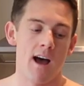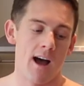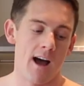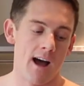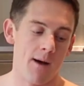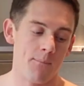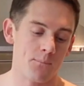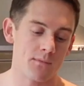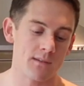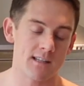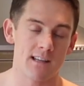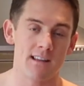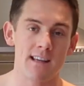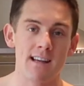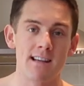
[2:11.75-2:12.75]

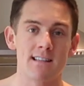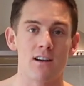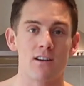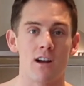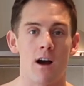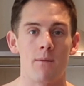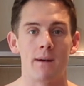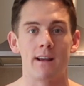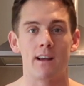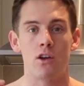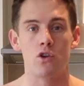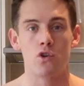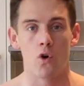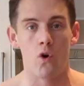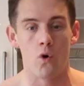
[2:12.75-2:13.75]
So these are
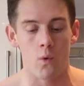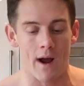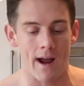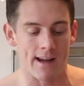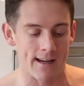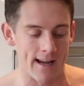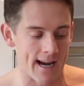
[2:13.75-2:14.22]
coming your way.